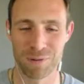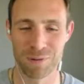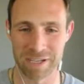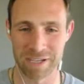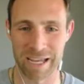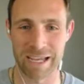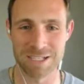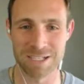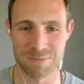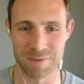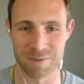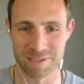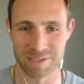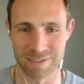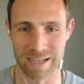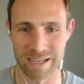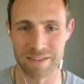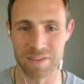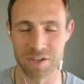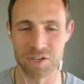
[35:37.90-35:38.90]
Engagement,
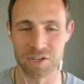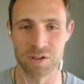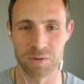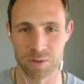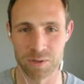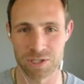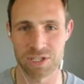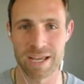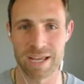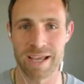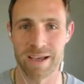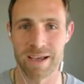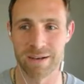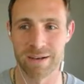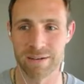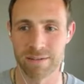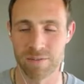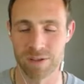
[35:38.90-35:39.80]
and then you'll understand